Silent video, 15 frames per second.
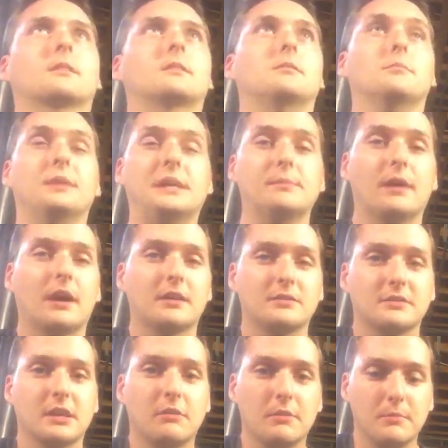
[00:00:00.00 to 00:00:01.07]
B bodies
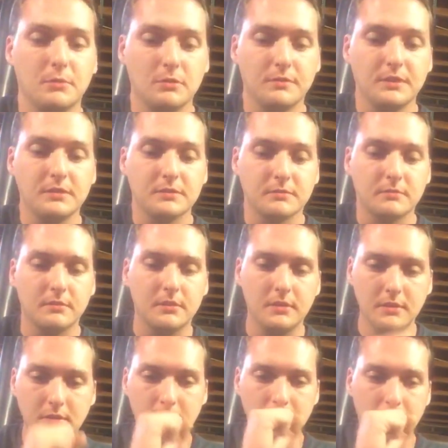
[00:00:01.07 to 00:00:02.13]
go in movies.
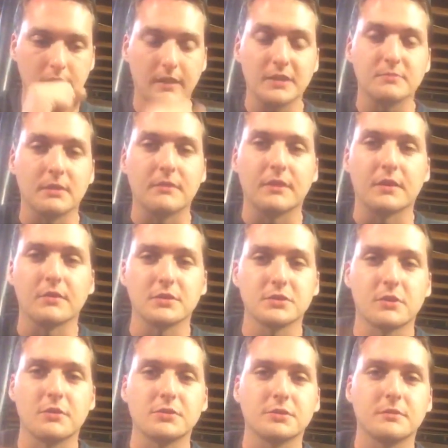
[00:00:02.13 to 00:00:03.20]
That's my favorite
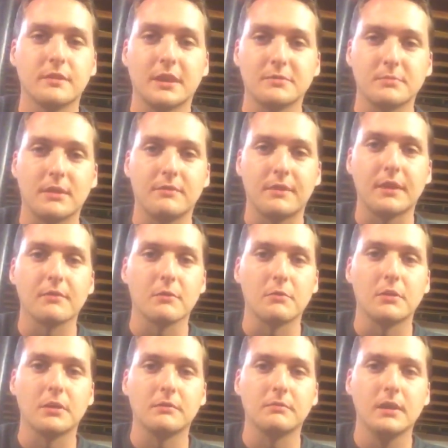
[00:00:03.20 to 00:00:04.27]
Charger. That's my favorite
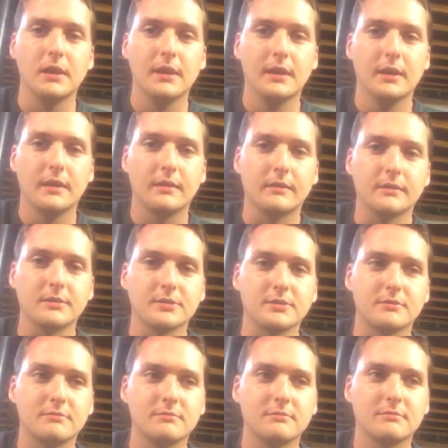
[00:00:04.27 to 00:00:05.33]
one.
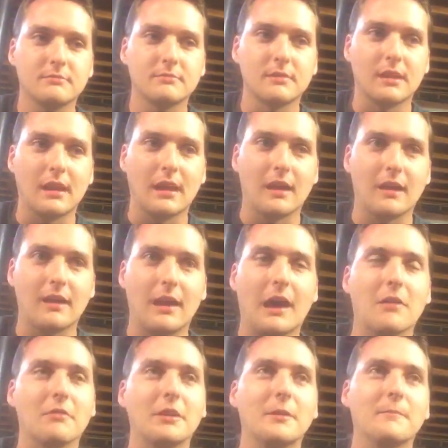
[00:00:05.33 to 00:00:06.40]
Just I
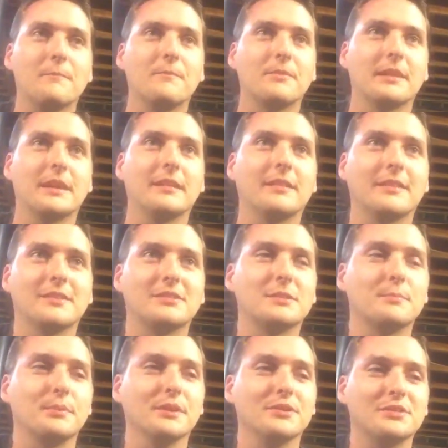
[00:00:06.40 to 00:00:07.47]
don't know. The
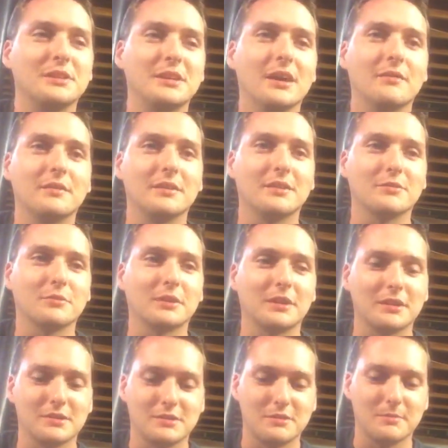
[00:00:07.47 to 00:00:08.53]
simplicity of it is what
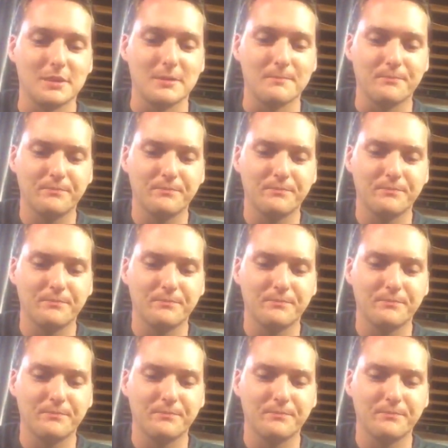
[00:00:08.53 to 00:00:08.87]
gets to me.